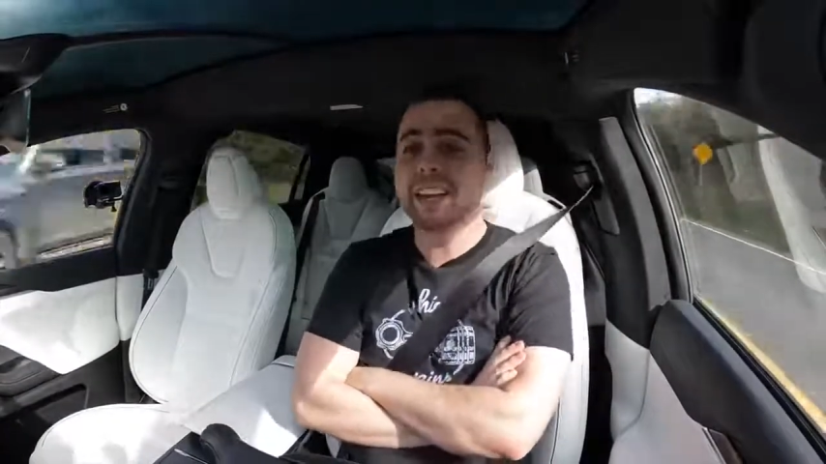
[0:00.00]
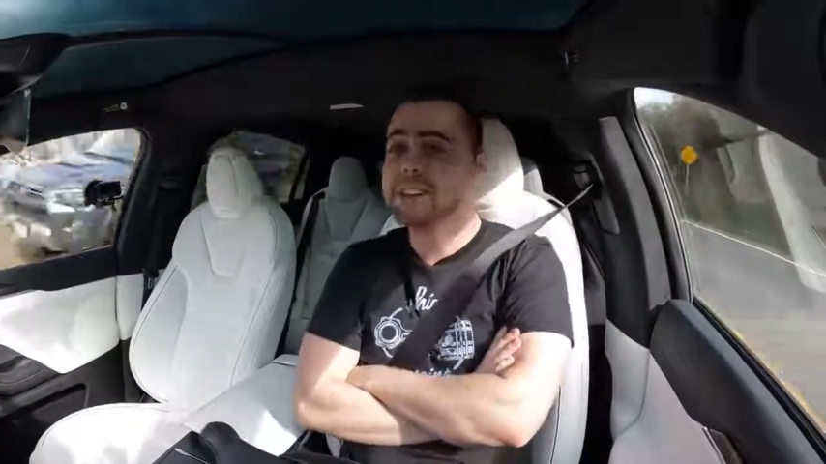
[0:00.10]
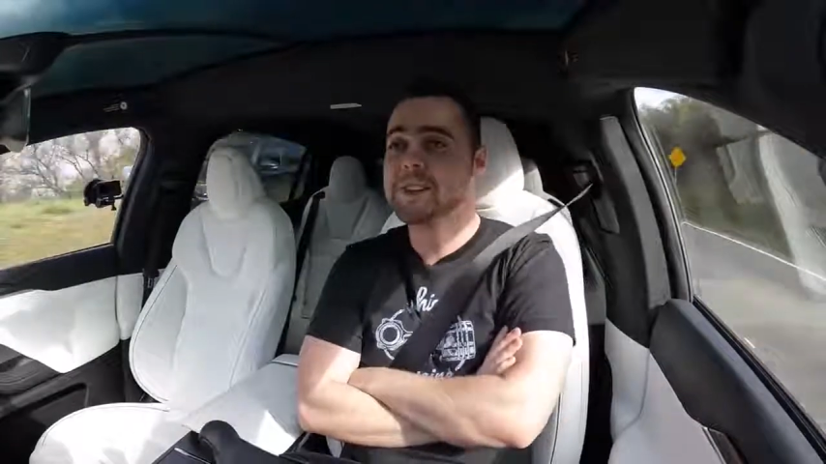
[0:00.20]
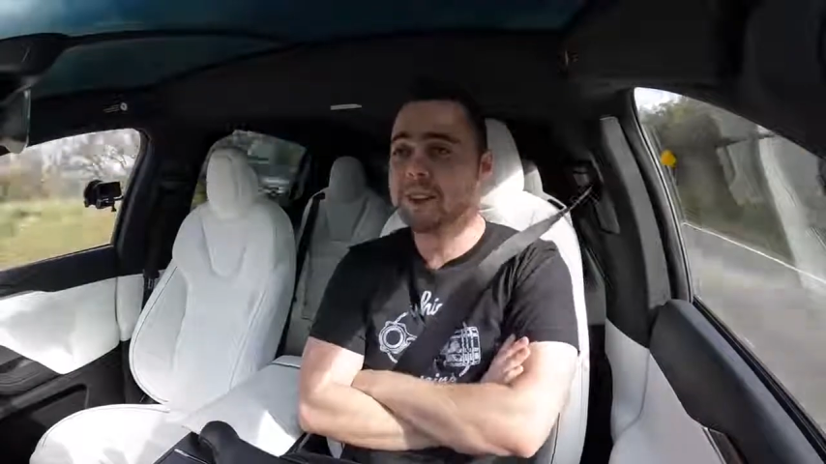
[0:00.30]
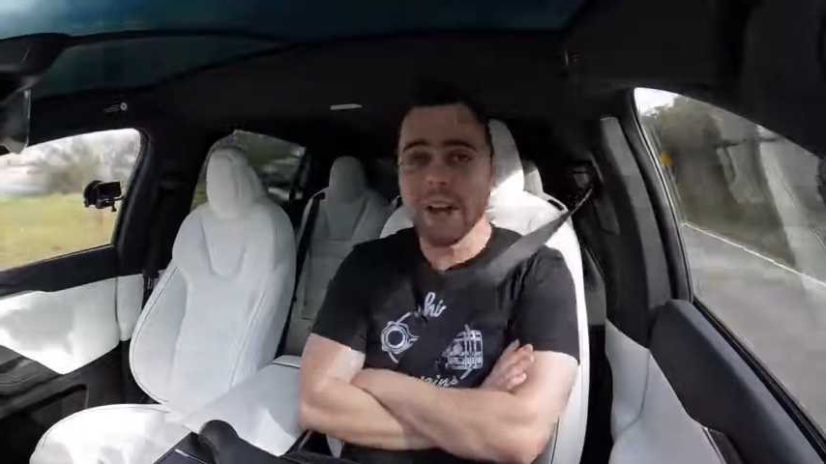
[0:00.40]
in
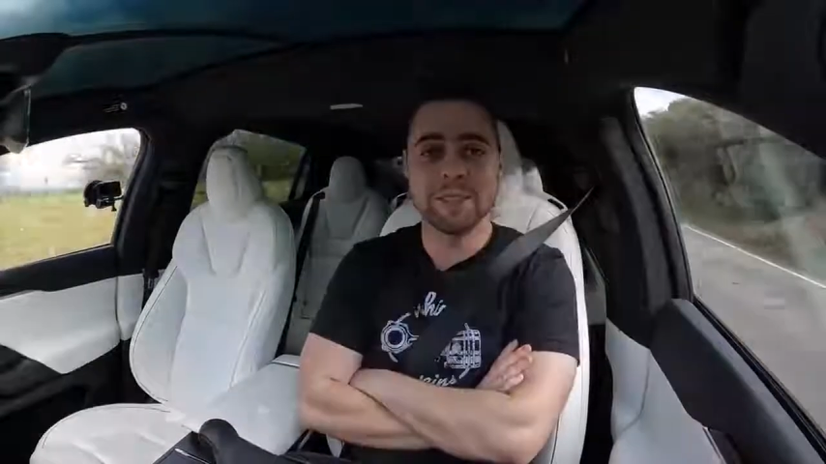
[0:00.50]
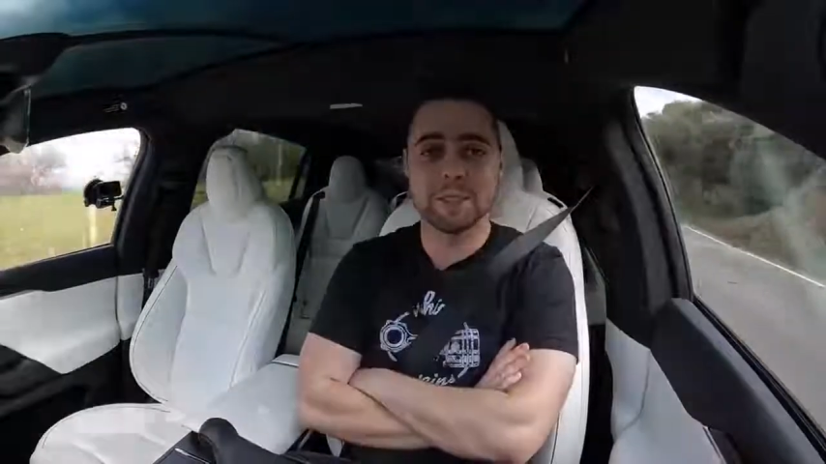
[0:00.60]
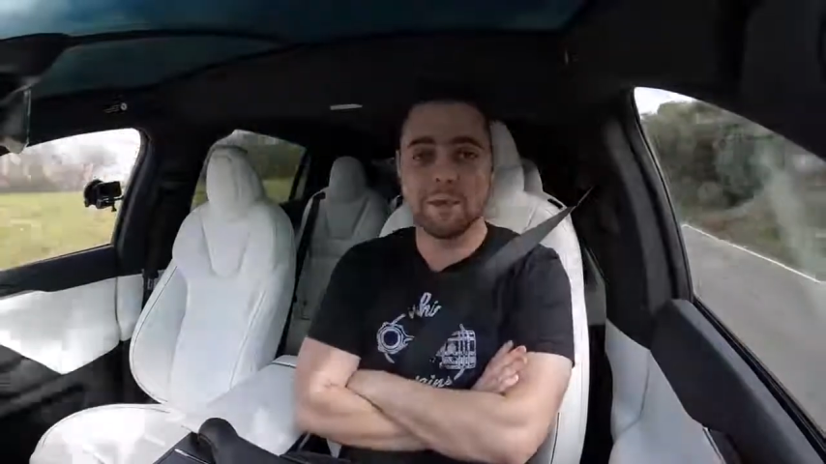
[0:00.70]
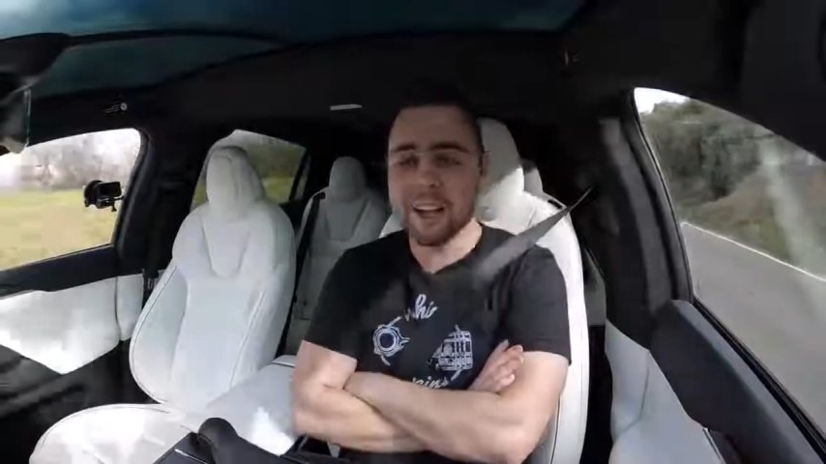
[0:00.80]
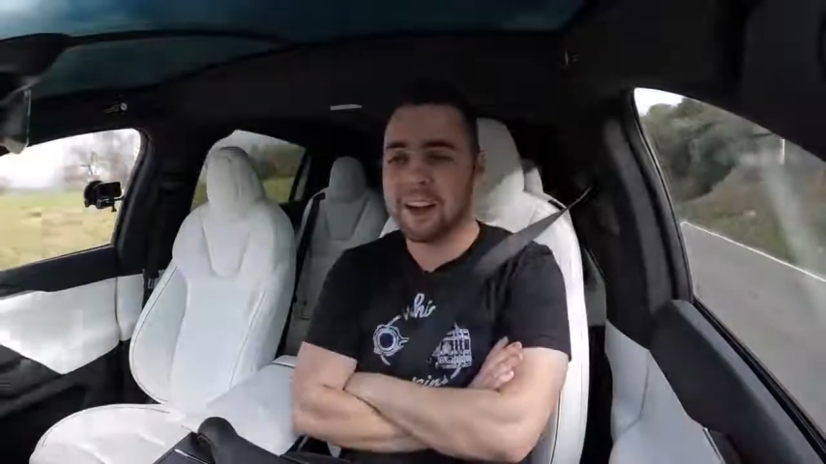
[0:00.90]
your
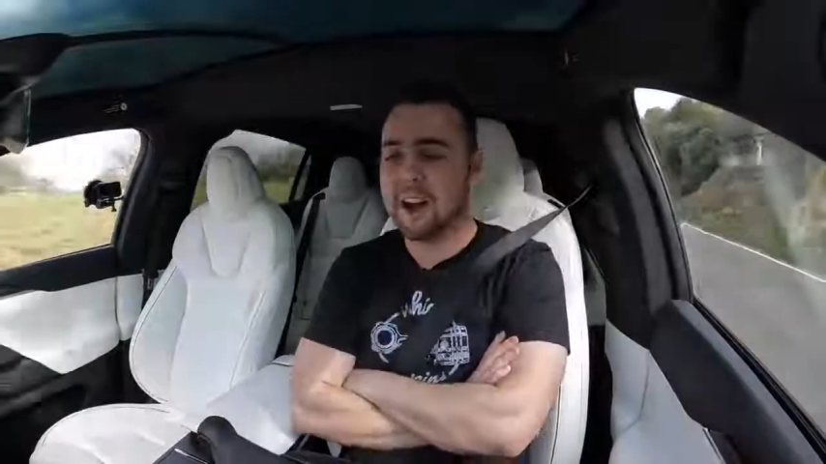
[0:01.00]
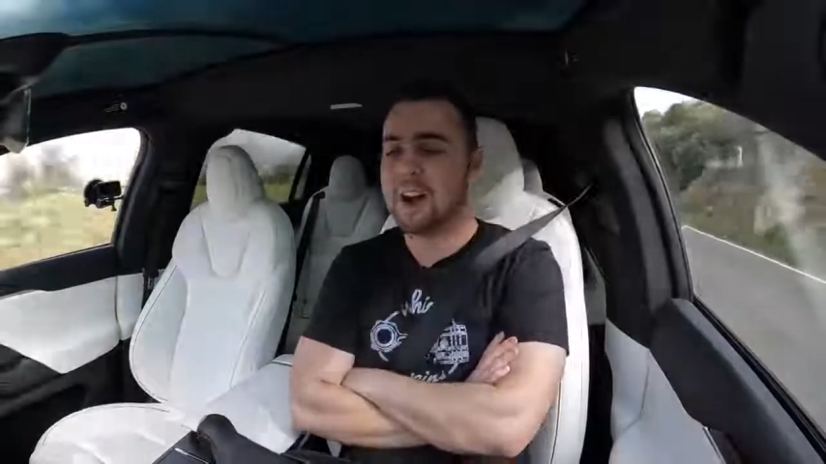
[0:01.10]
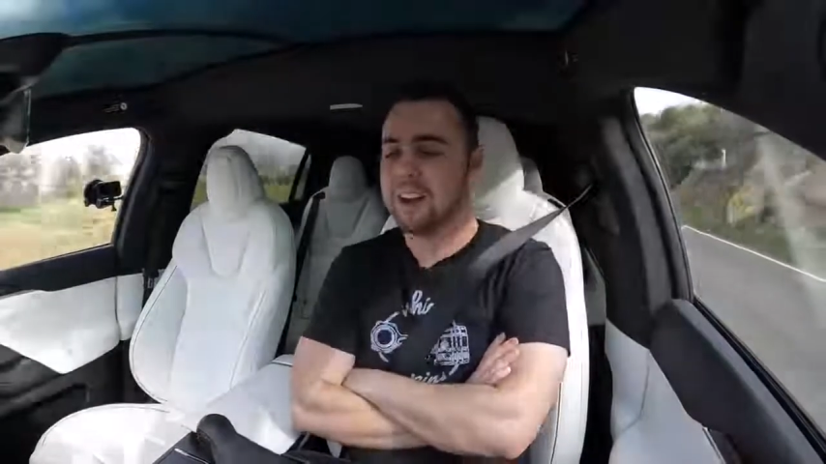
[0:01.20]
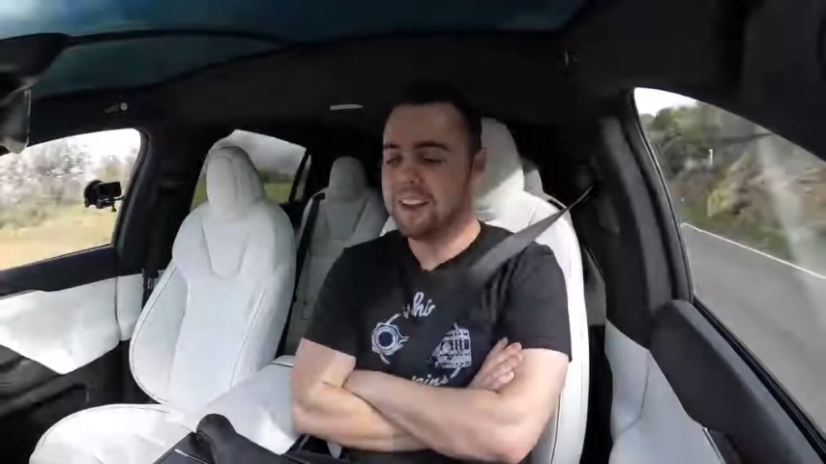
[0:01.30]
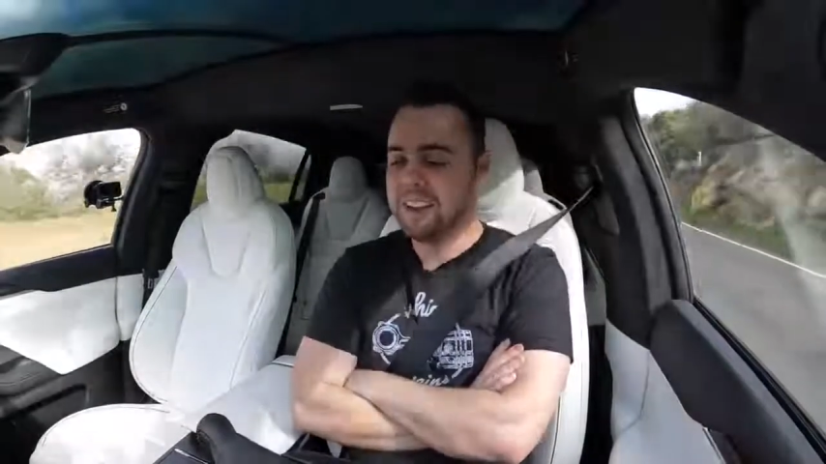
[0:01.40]
luxury
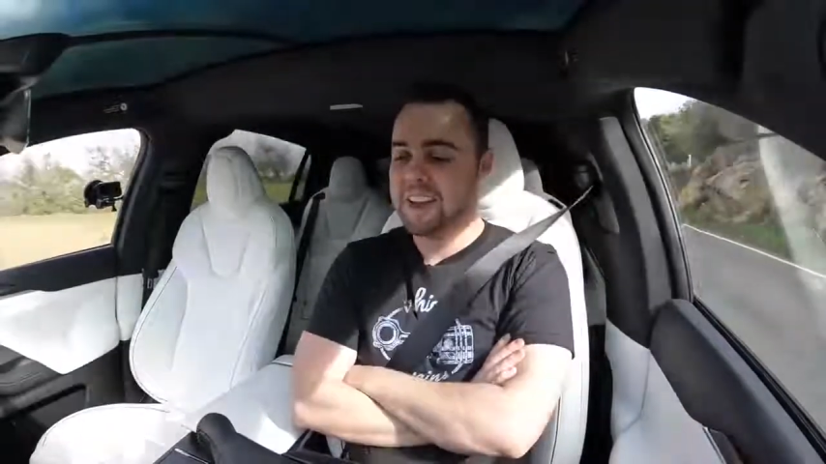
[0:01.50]
car.